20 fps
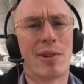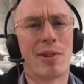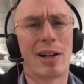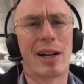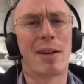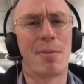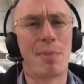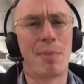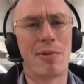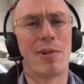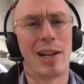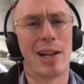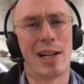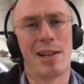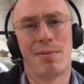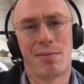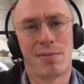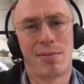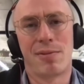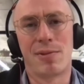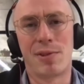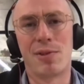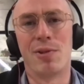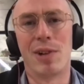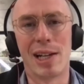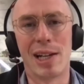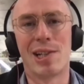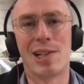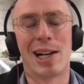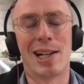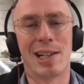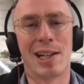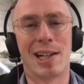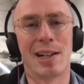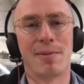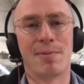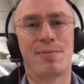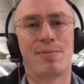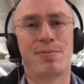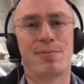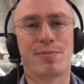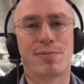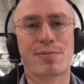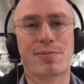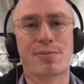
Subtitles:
can be really, really challenging.